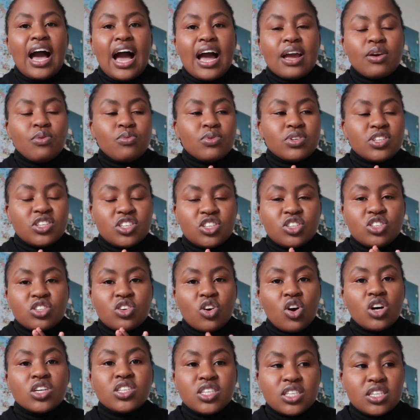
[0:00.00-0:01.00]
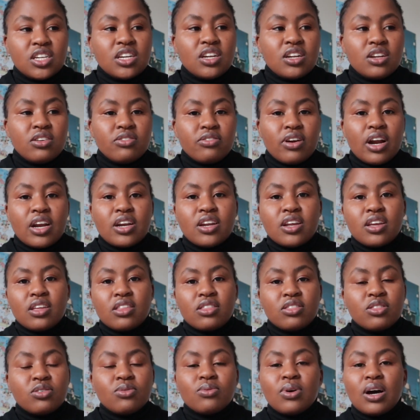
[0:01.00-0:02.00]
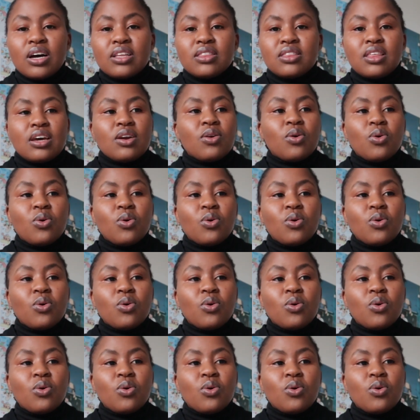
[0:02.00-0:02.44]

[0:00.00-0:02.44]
I was just constantly running throughout that